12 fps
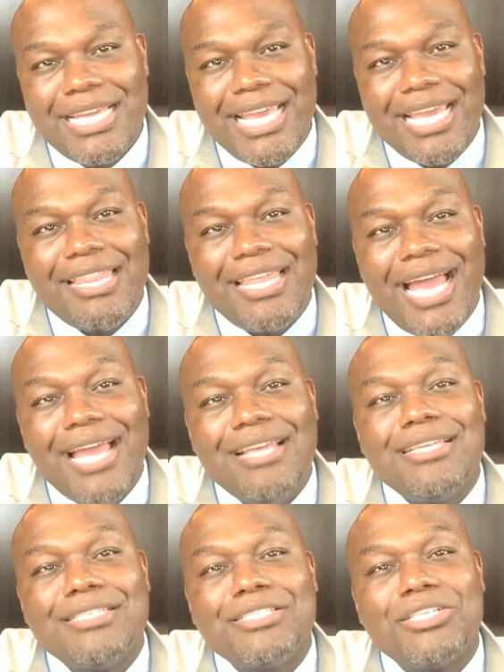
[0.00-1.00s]
And
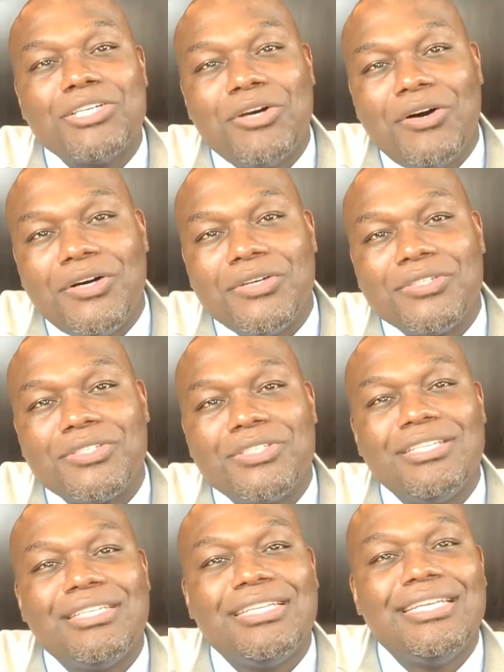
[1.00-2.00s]
that is the
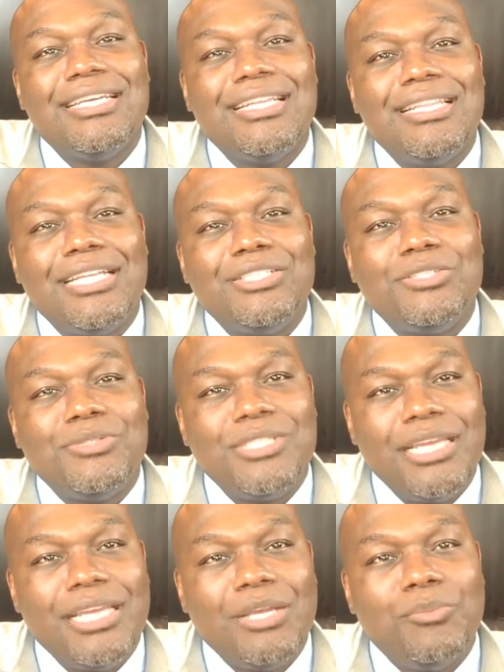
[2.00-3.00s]
cost that you
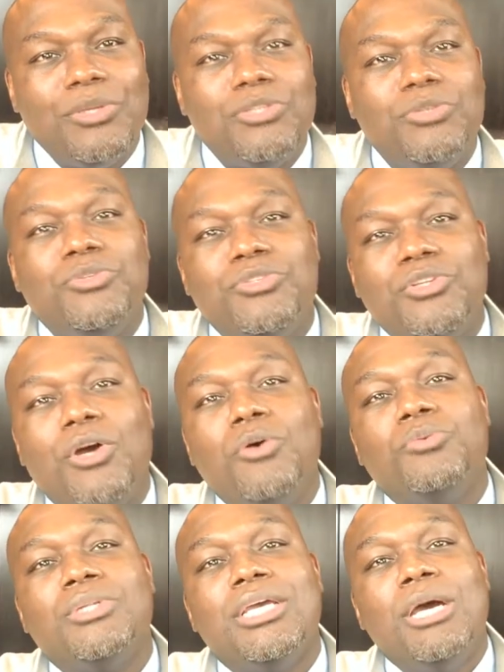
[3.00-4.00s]
take when you
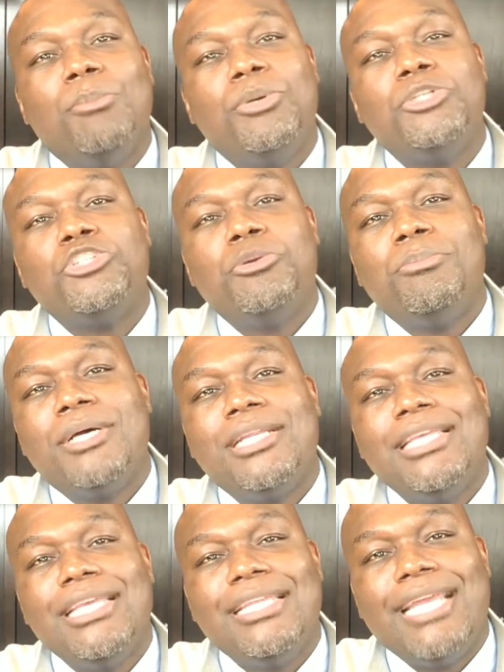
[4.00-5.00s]
don't put your
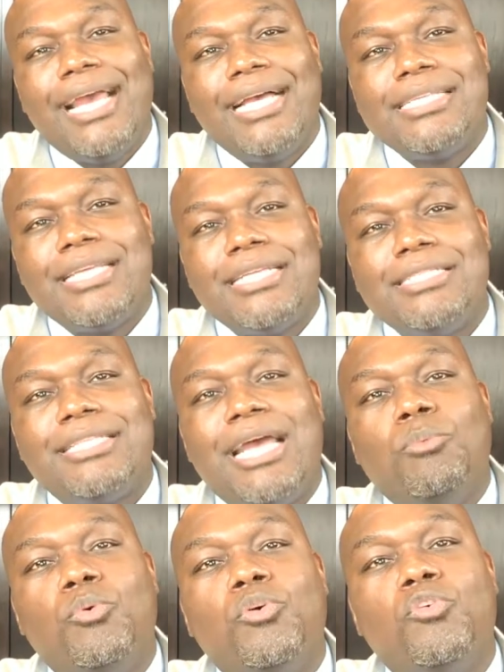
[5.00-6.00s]
money in assets
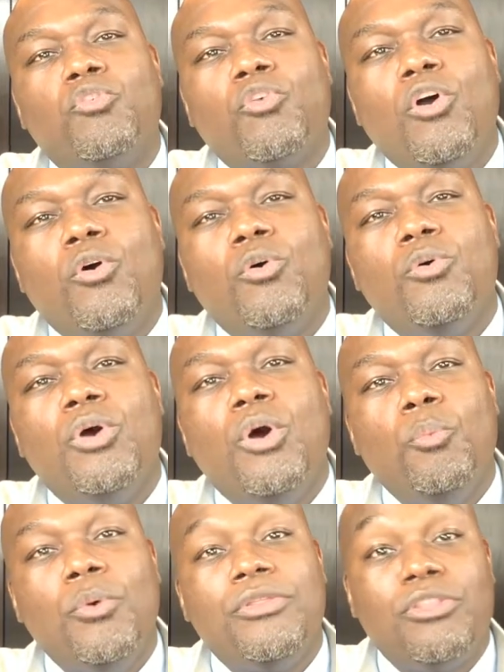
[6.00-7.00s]
that will grow
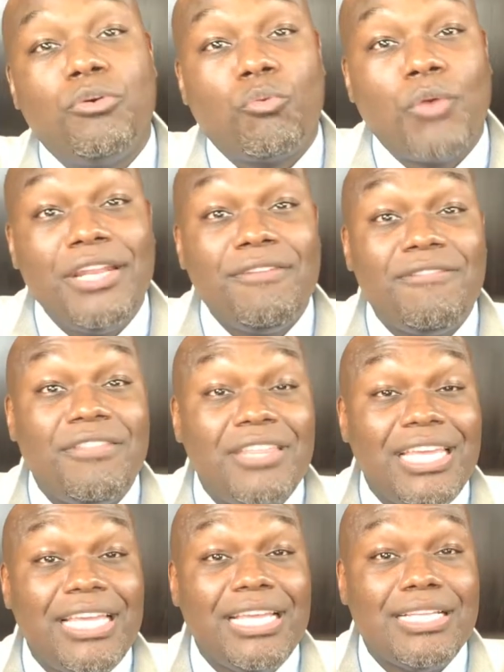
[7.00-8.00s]
with the rate of
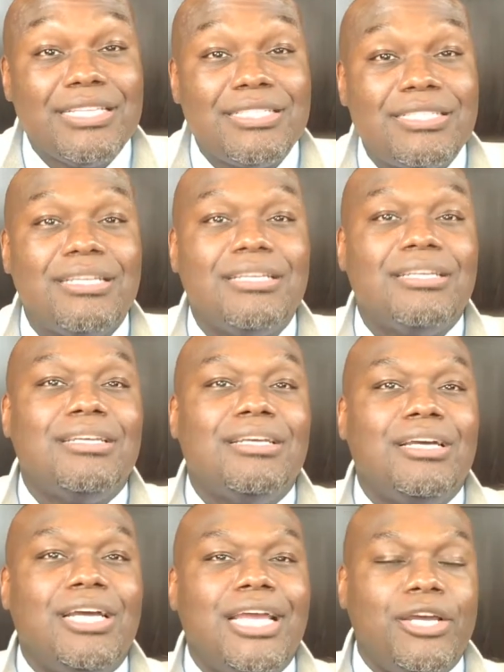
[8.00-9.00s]
things
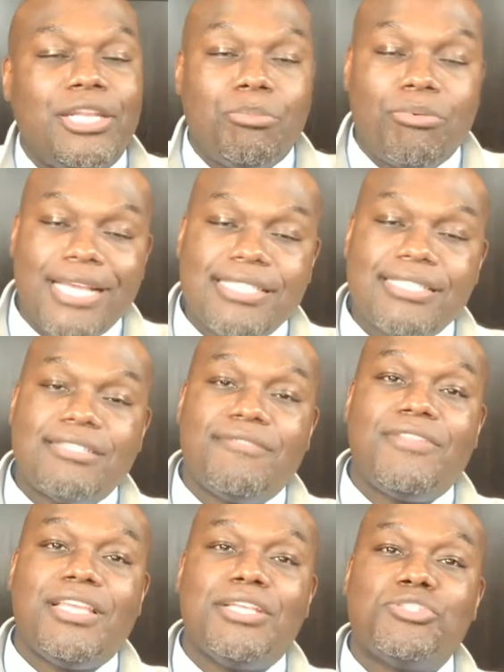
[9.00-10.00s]
and the prices
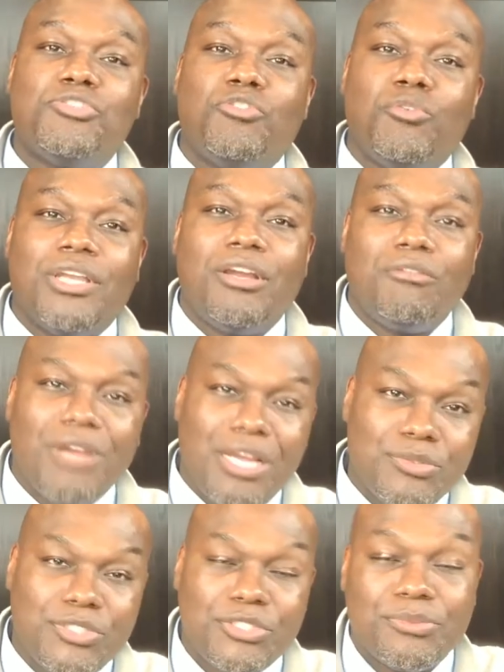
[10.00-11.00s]
of things growing
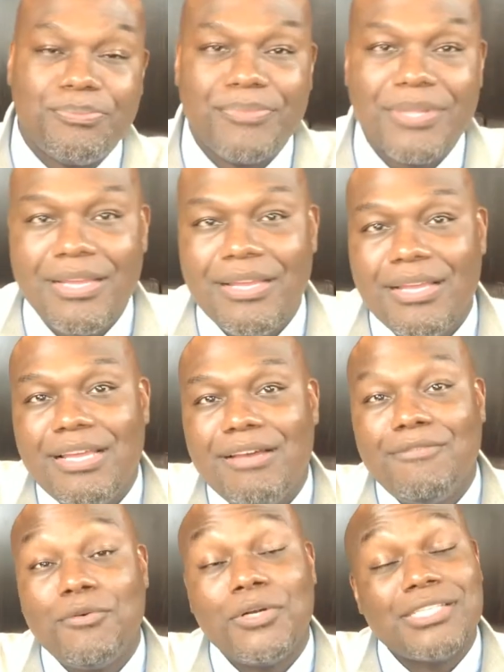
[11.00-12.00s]
around you.
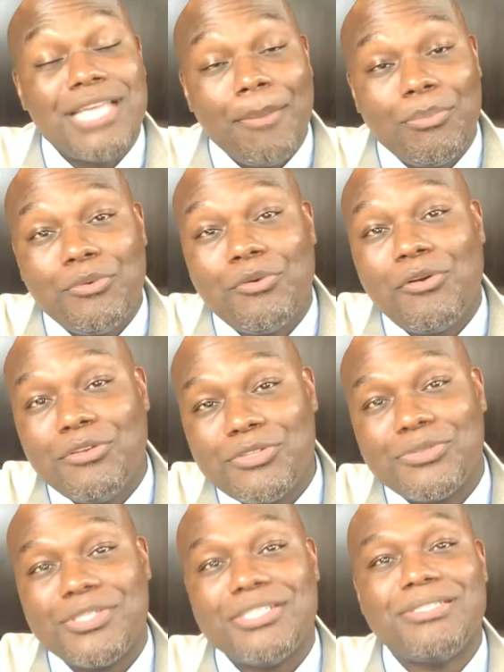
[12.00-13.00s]
For example,
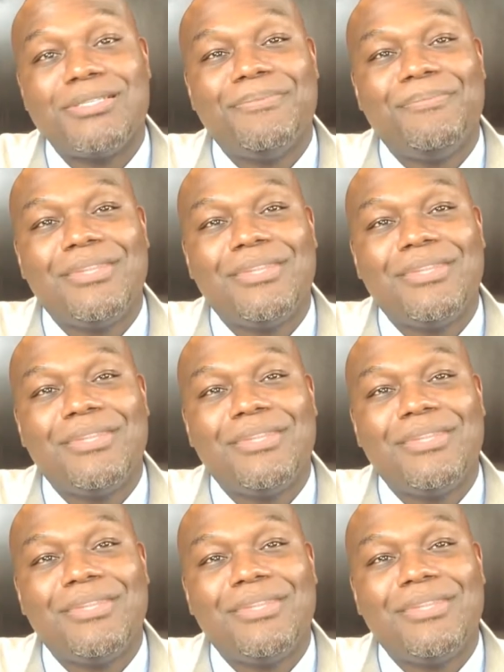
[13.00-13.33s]
groceries